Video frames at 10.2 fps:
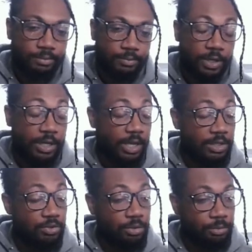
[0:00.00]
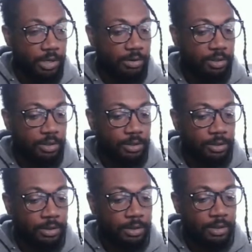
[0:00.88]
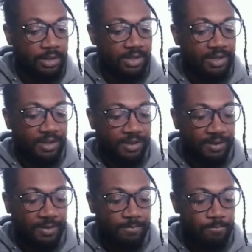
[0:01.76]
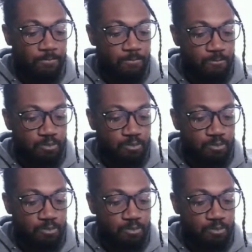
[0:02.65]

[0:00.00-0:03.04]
when they got to America, um,